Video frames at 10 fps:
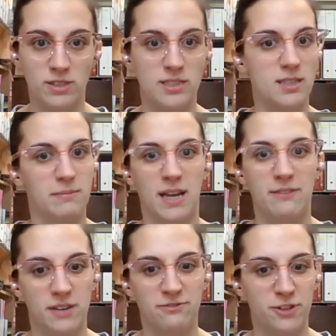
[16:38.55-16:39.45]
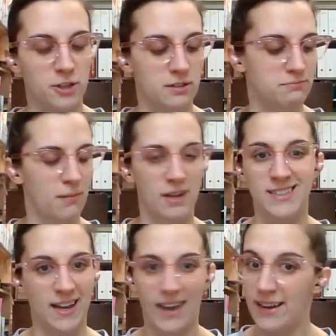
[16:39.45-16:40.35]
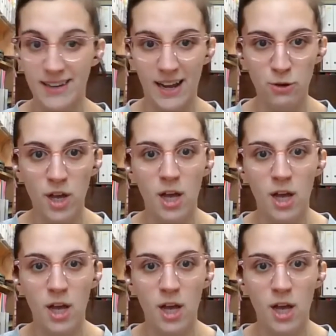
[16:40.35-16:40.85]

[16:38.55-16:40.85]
It's something I've done for a decade now.